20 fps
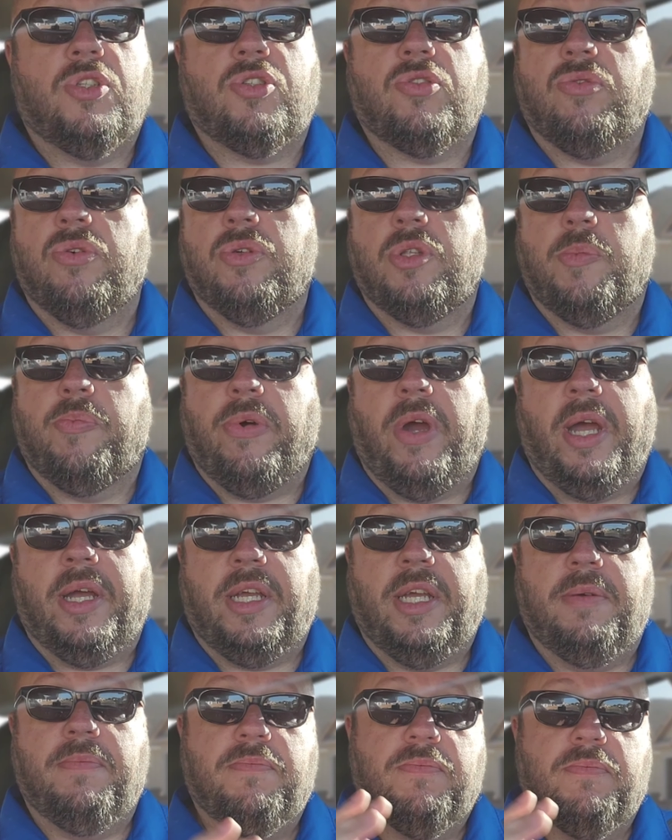Screwed the
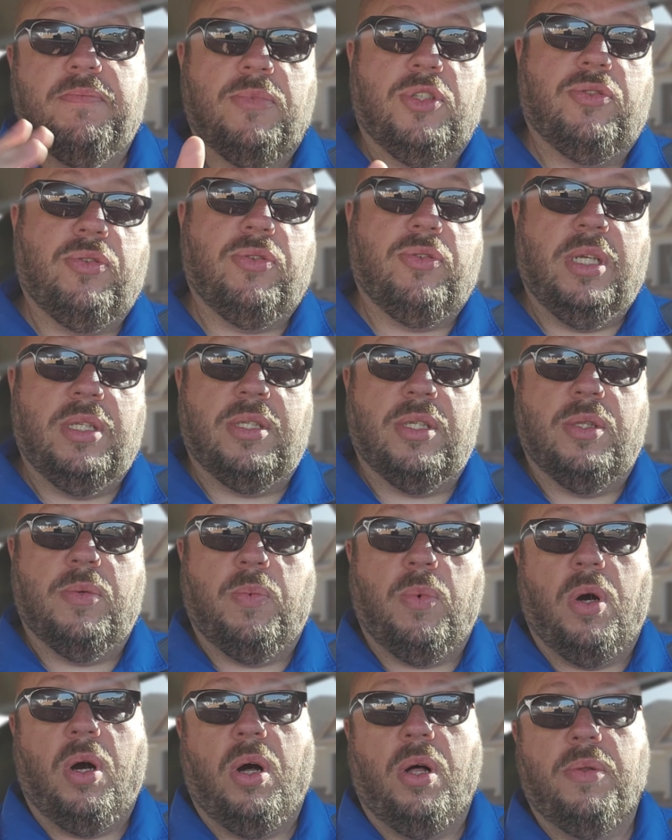bracket straight into the
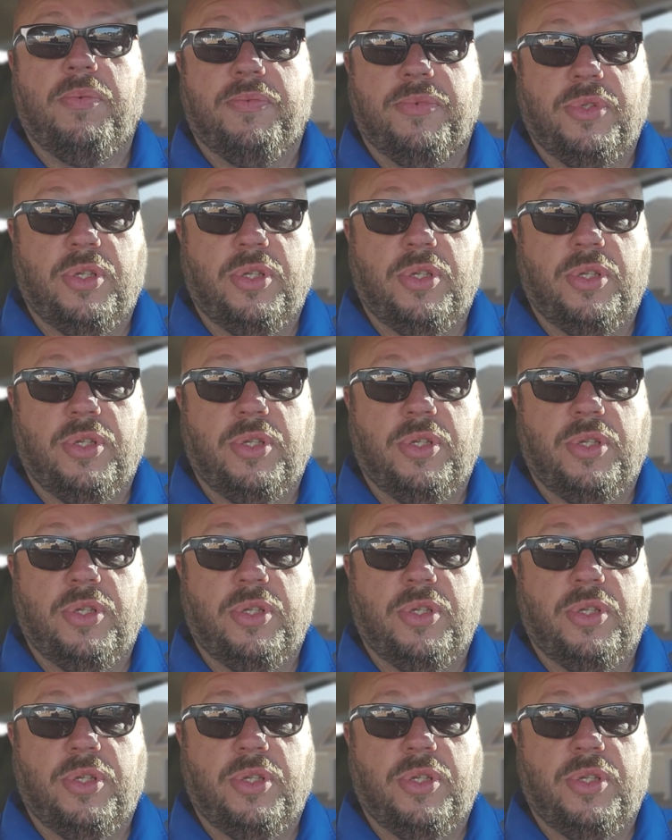wall,